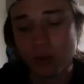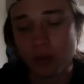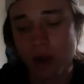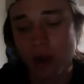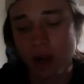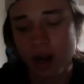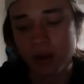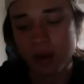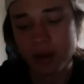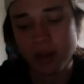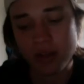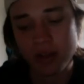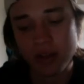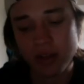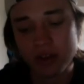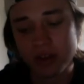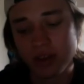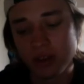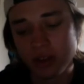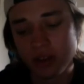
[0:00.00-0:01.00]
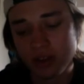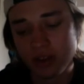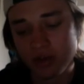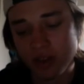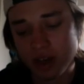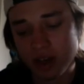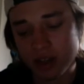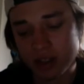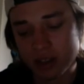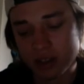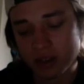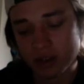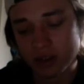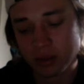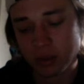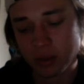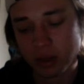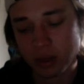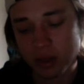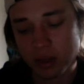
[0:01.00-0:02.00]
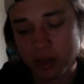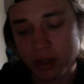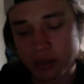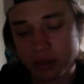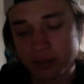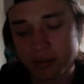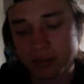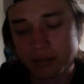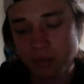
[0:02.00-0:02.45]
wire, but I think Vegas can pull away.